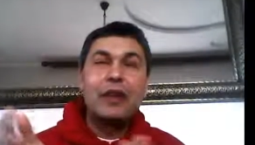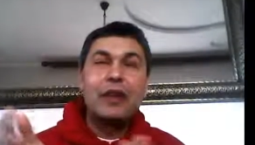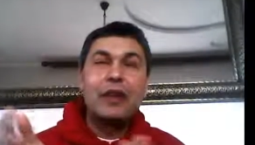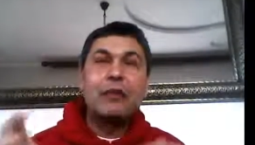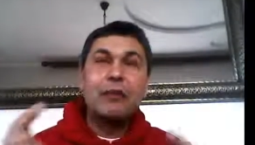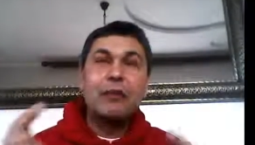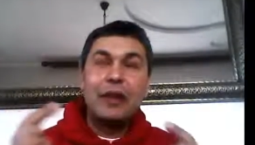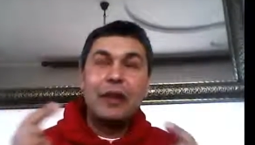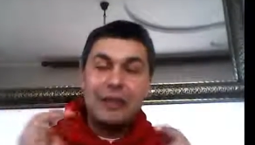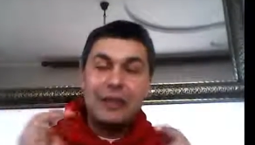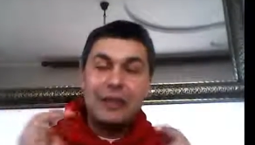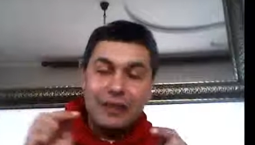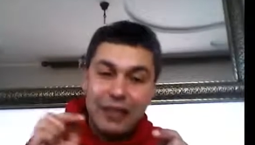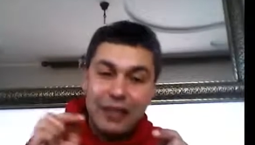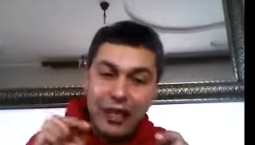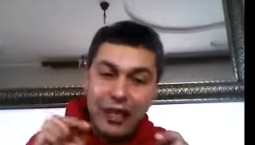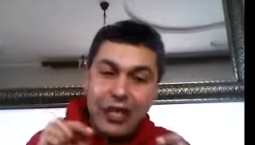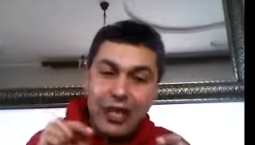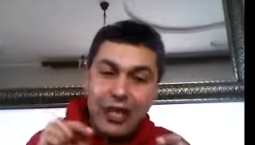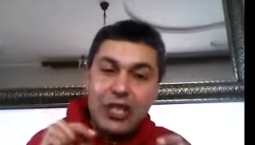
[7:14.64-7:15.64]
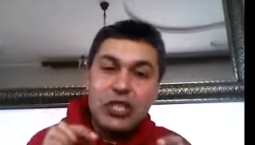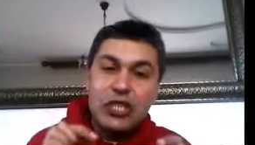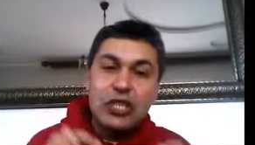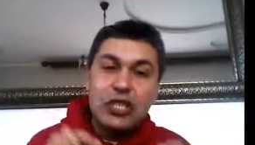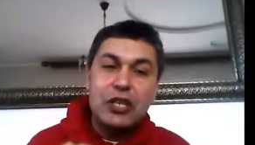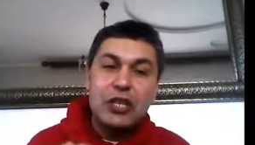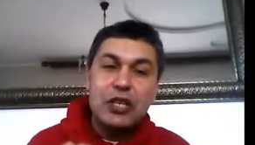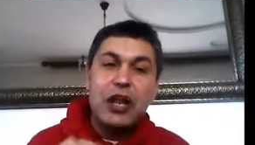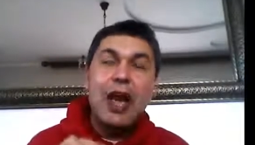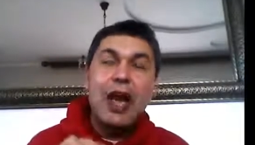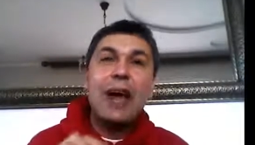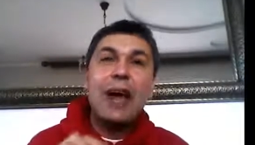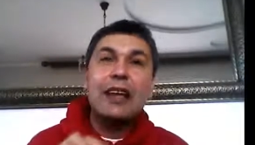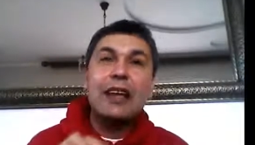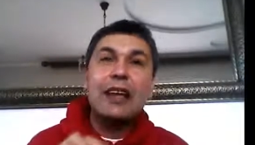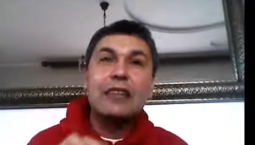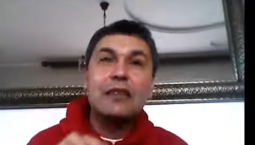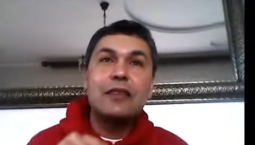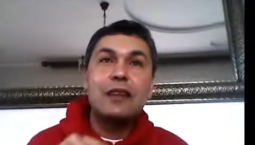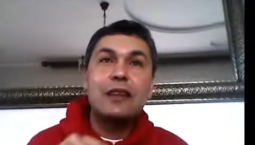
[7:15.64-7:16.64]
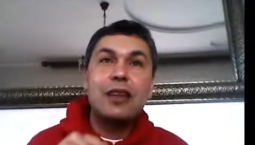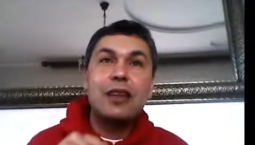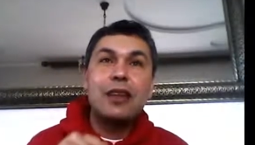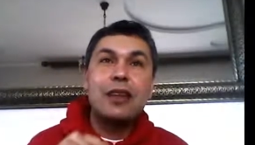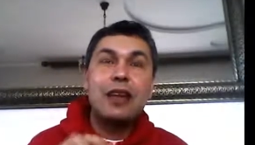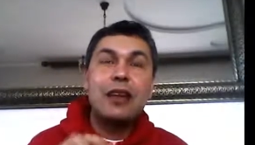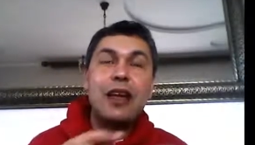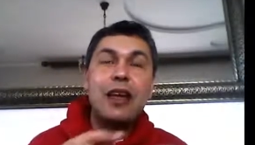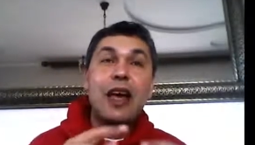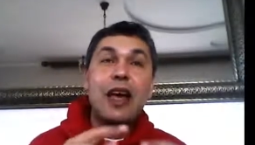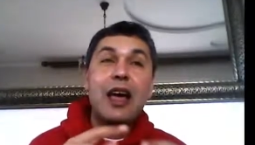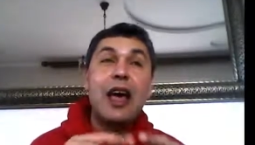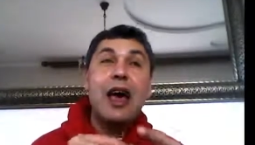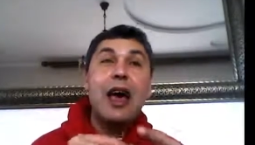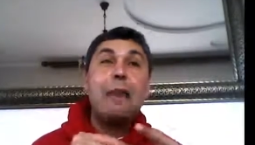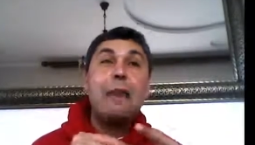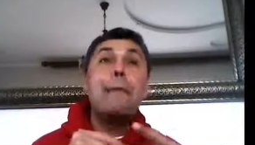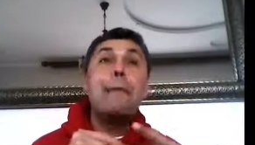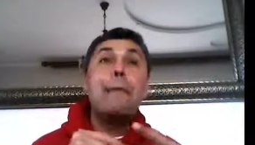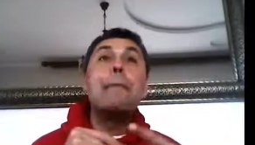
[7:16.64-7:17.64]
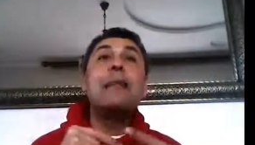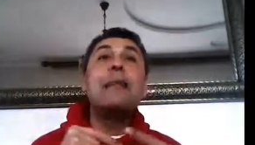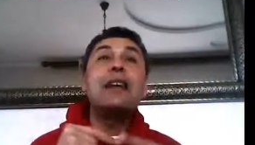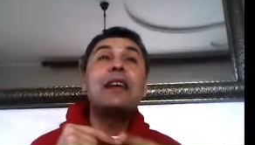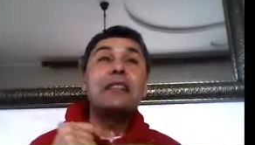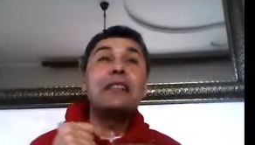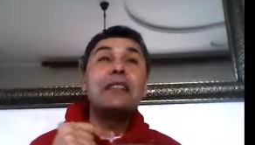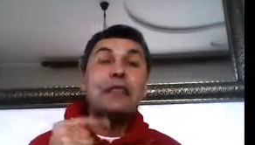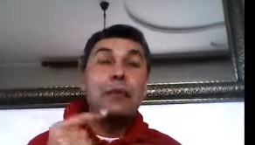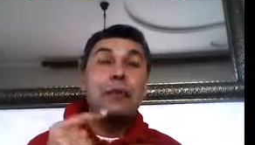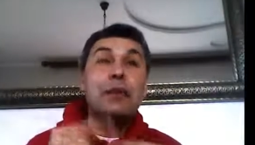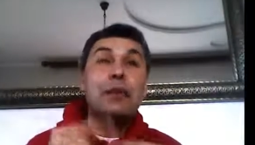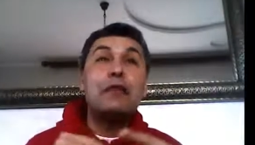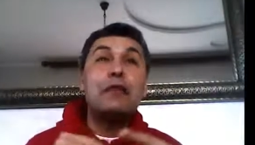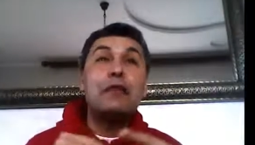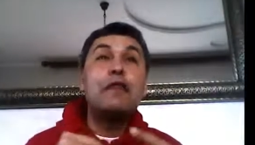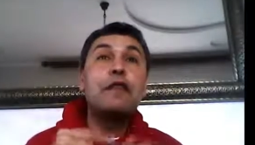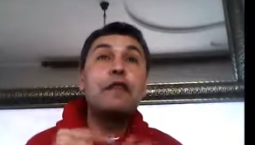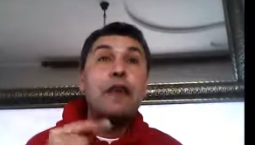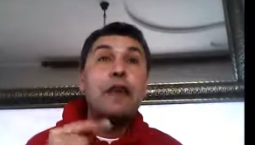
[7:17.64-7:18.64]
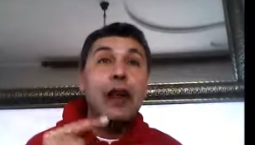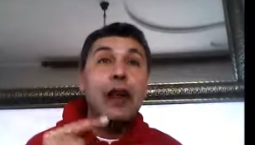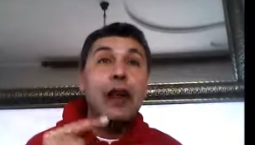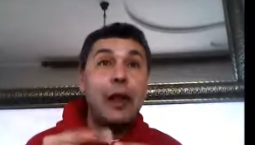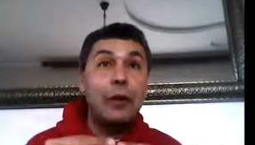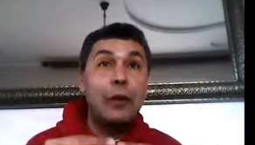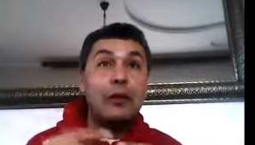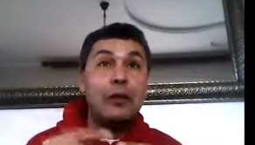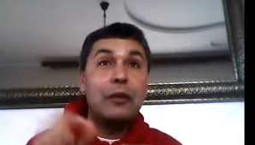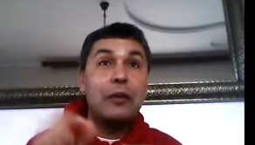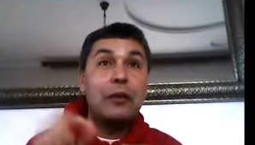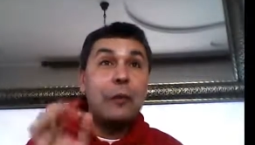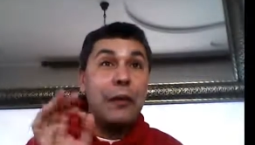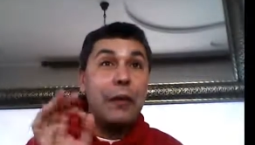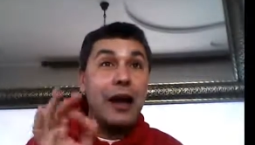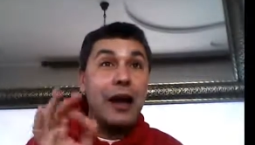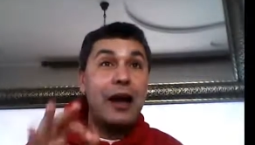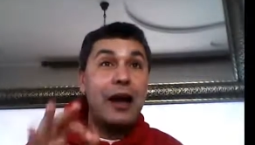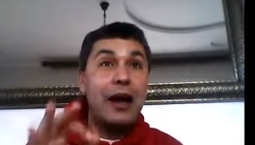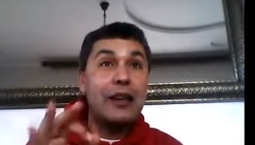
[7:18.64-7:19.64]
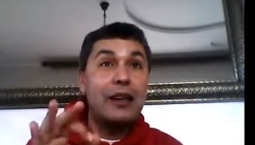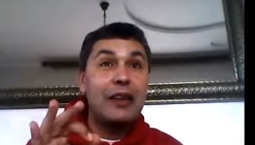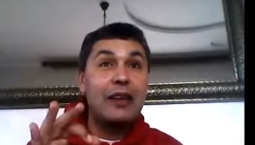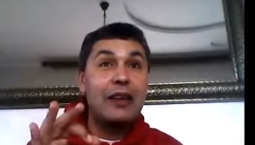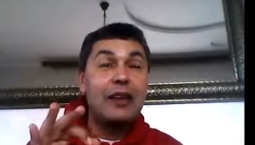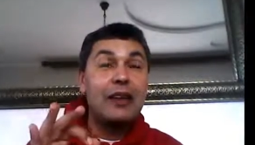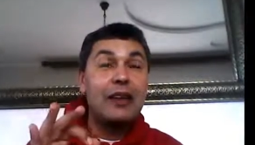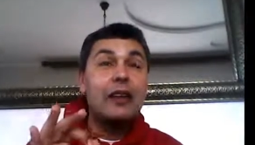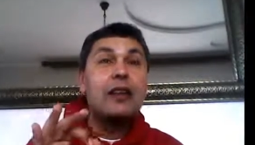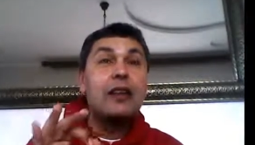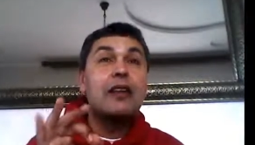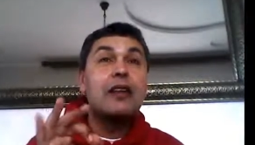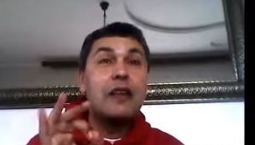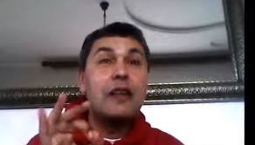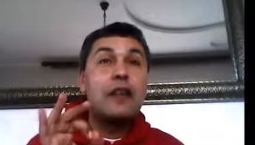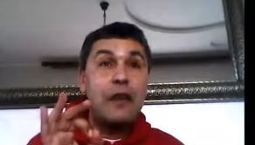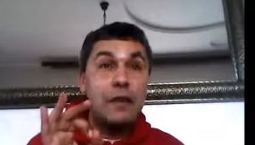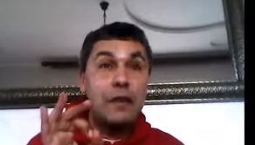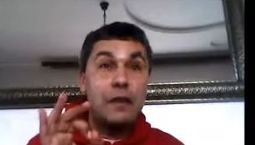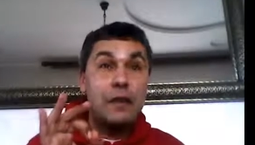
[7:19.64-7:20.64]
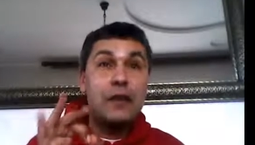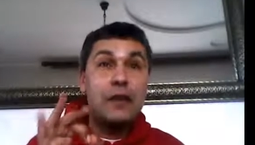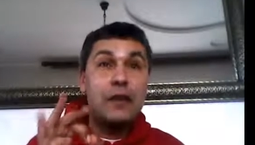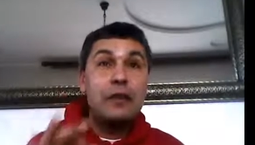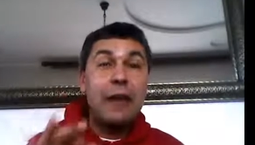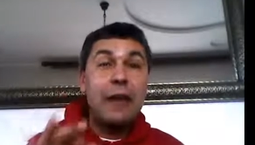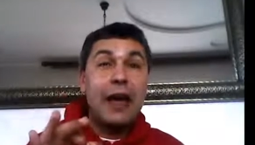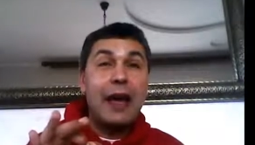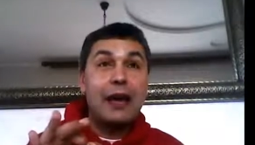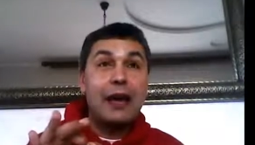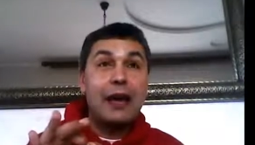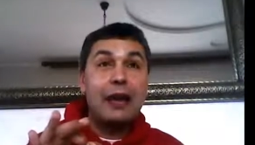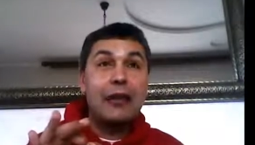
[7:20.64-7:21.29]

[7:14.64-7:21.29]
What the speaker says: But each activity must be followed by feedback.